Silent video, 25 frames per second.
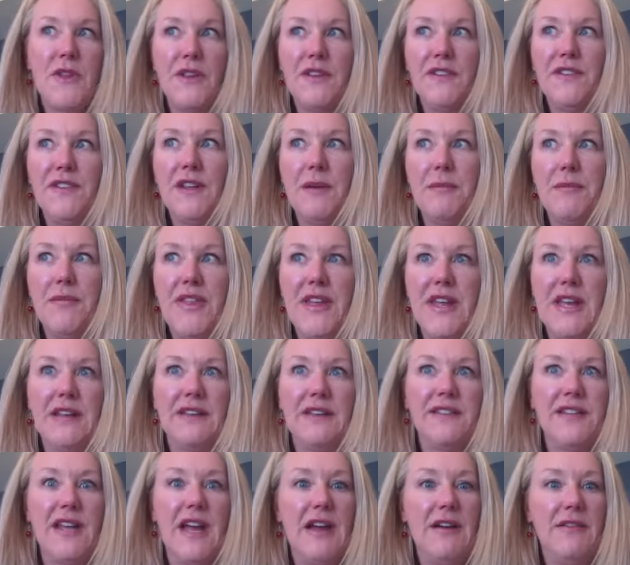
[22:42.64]
some
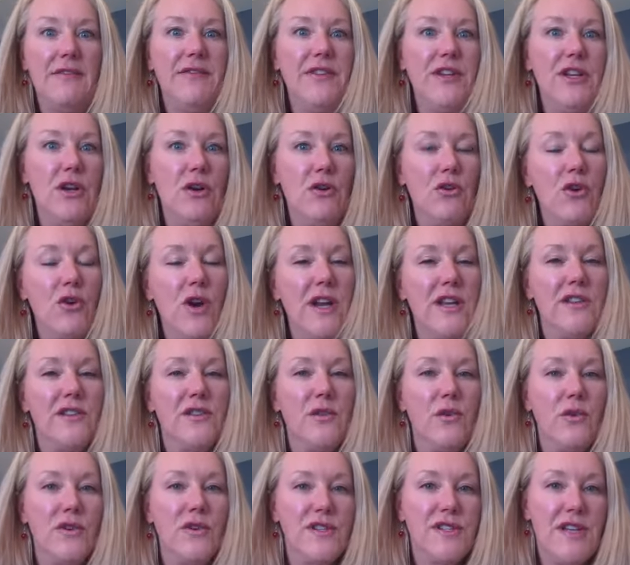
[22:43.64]
things have, credit
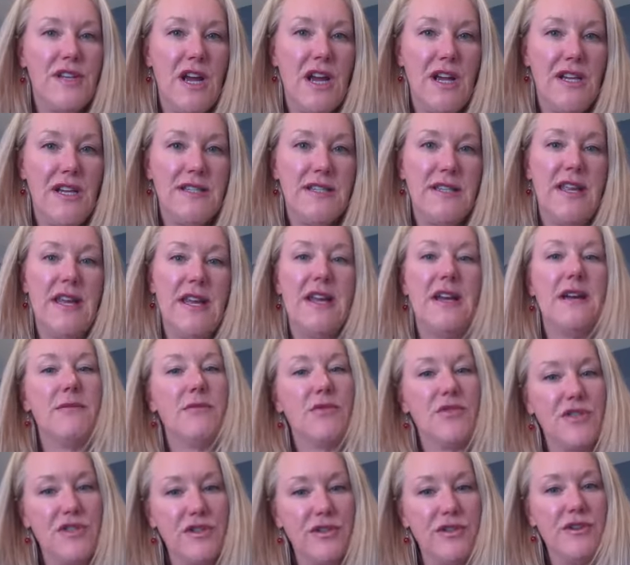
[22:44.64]
scores tied to them
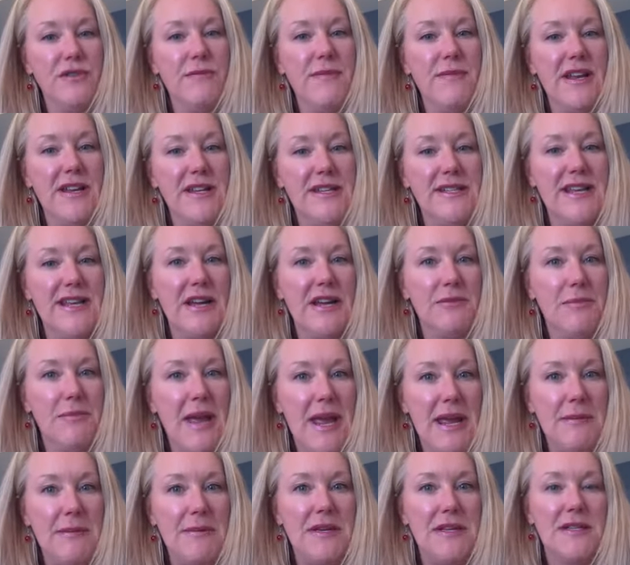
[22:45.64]
or a certain amount of down
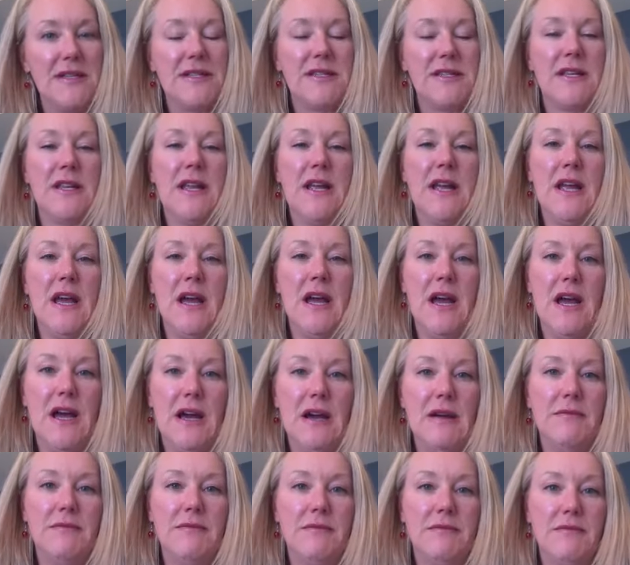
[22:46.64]
payment.
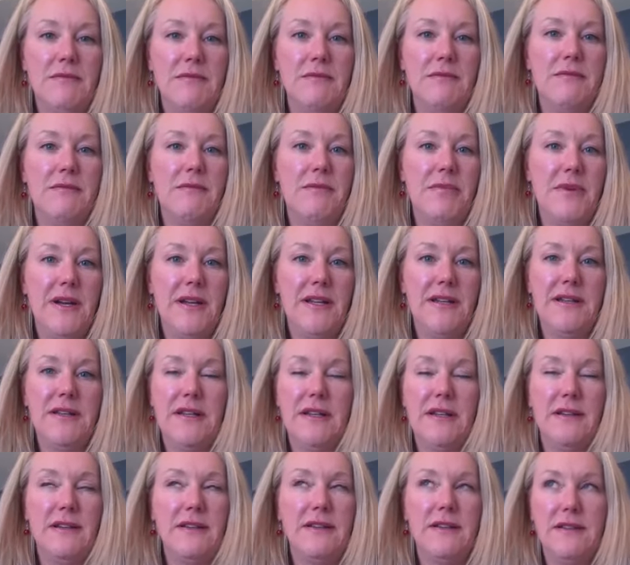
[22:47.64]
But
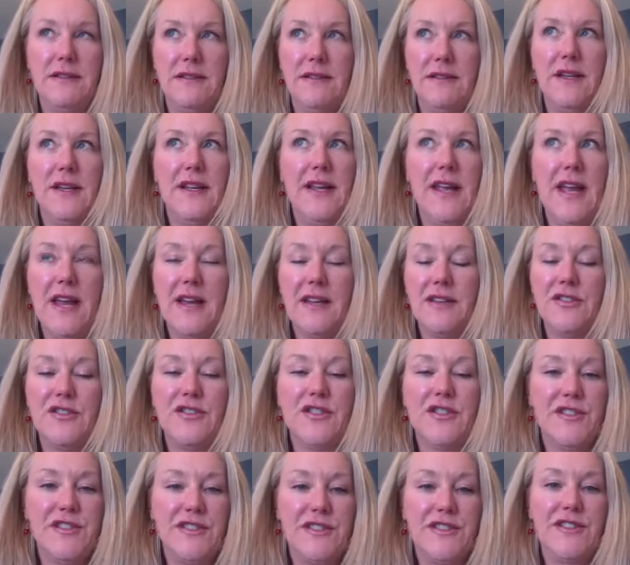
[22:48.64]
again,
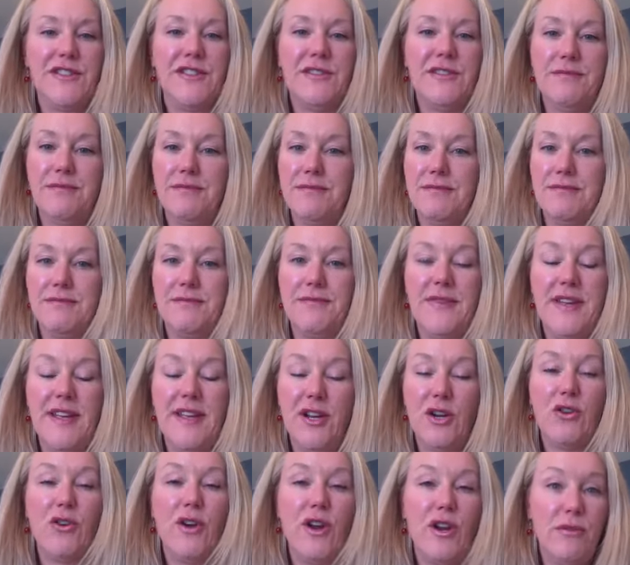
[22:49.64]
just some
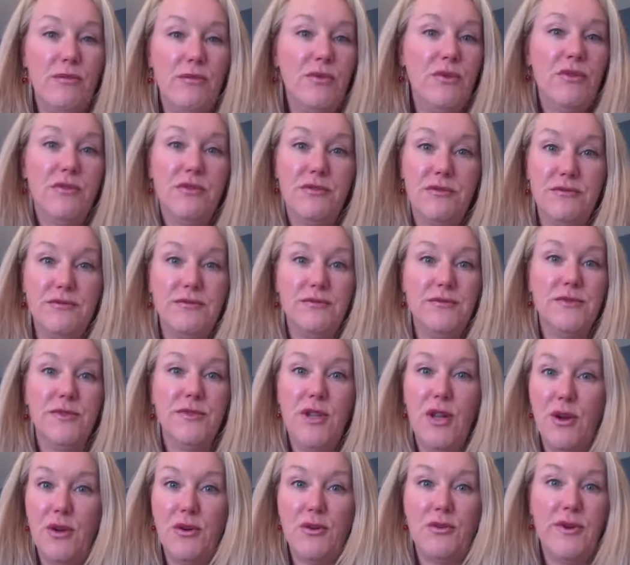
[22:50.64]
incredible
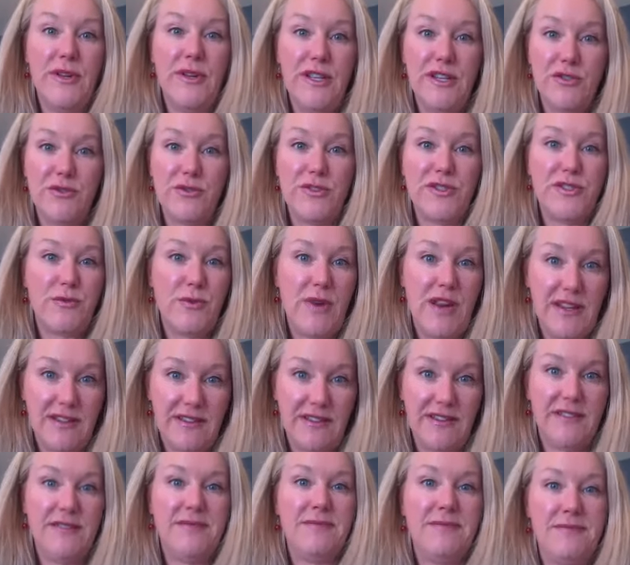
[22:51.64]
low interest
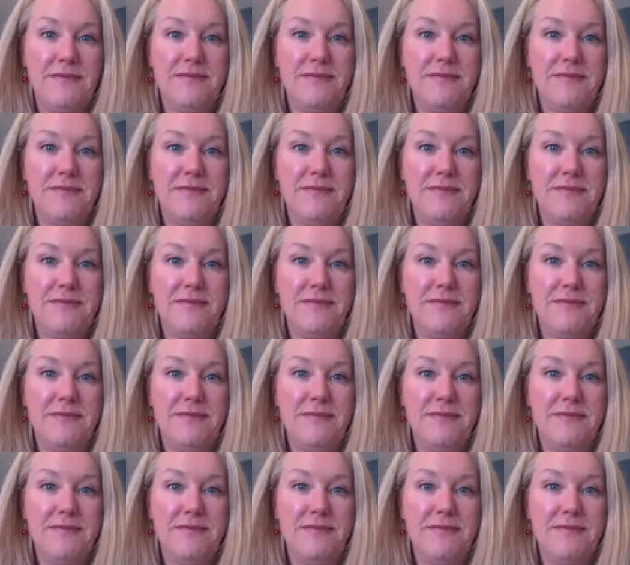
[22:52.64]
rates.